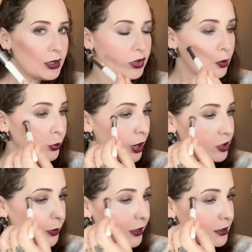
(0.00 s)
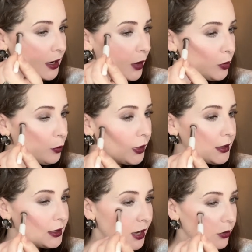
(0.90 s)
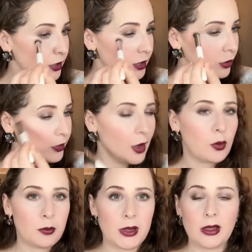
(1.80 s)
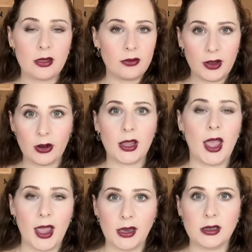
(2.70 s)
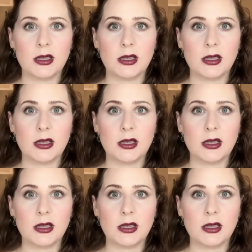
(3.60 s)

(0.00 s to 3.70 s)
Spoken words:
on your brush by the time you blend it out here. That would be the very end